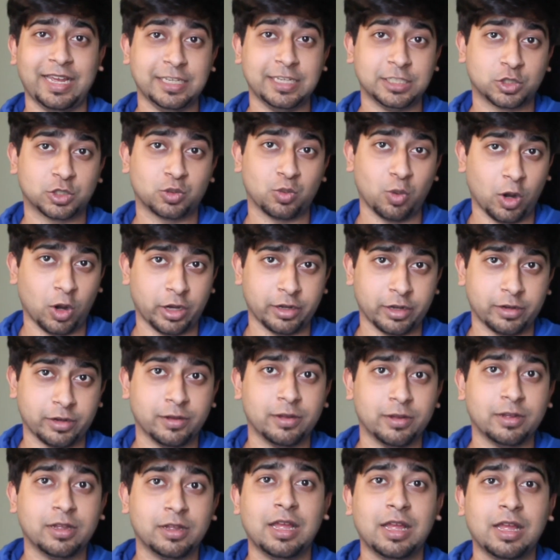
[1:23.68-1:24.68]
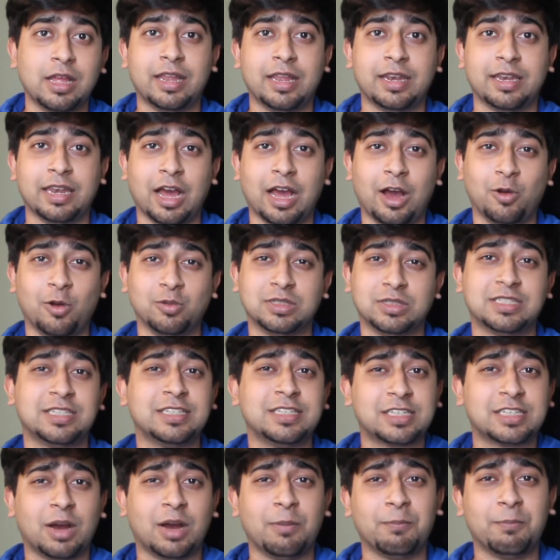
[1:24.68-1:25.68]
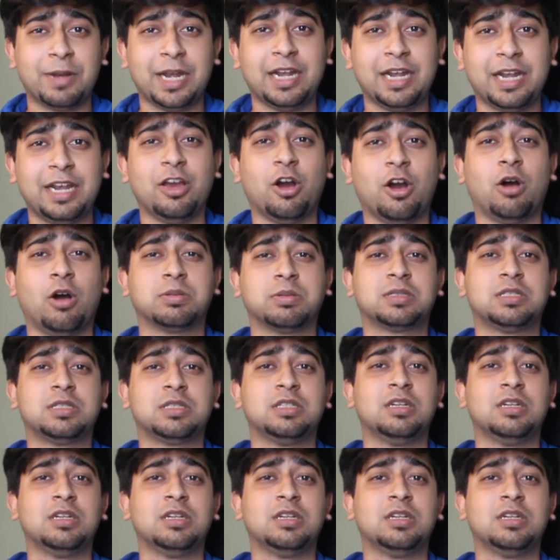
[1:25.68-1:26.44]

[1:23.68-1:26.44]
quarter. Now, this is completely optional,